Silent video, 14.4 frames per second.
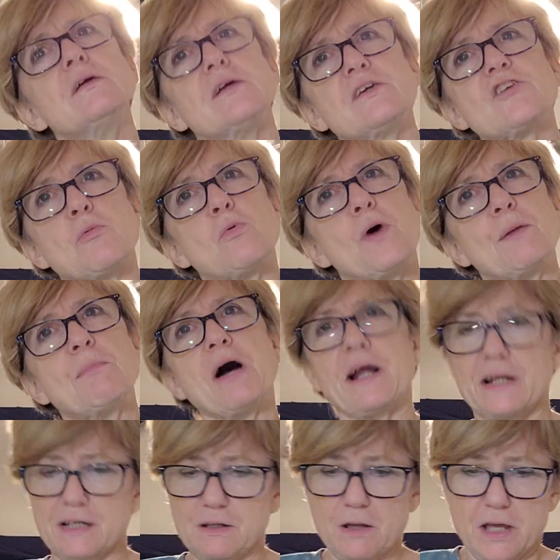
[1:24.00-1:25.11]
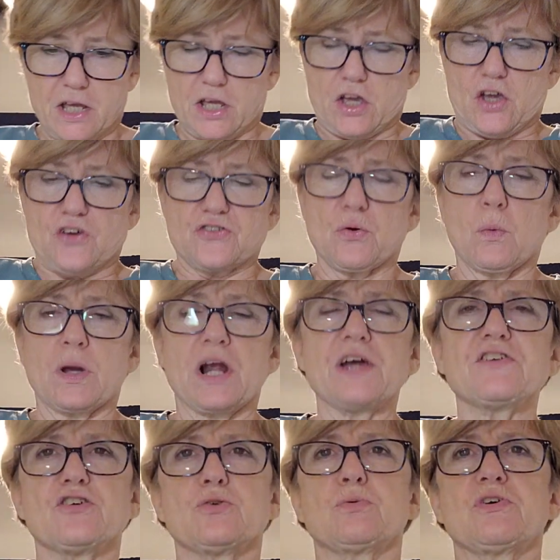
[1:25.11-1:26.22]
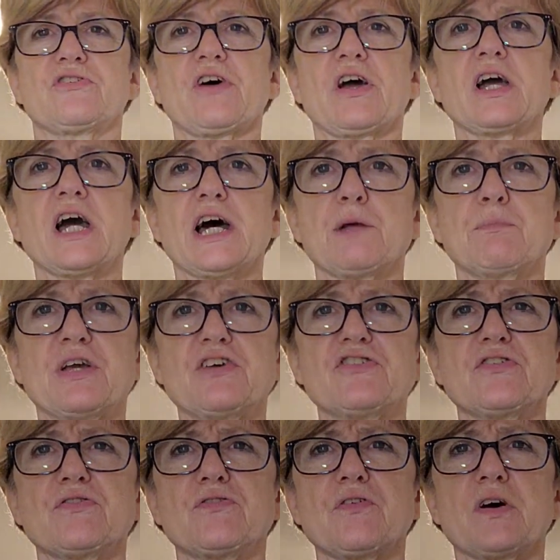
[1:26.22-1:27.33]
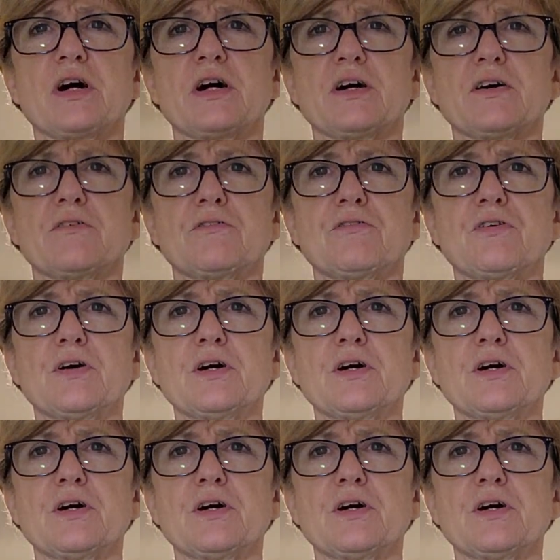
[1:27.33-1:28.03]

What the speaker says: double wide binding. So what I do is I cut a piece of